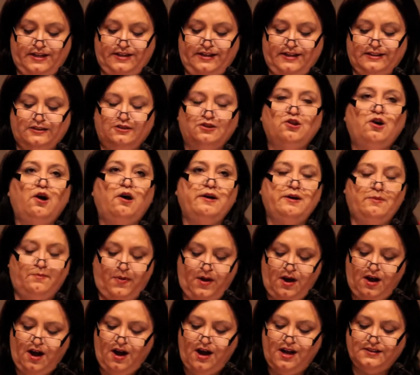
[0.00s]
Indian law
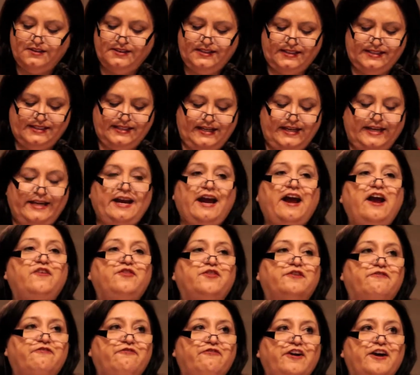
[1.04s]
and policy,
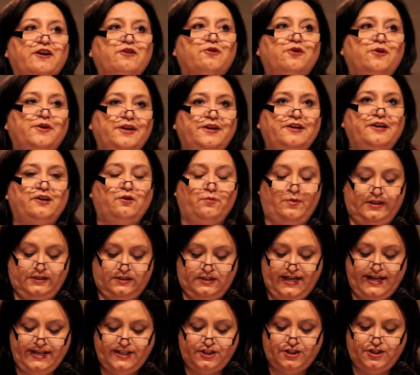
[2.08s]
and the federal Indian
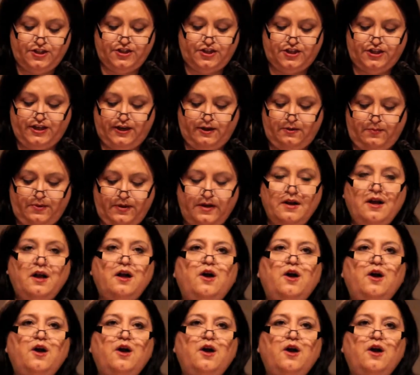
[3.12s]
relationship,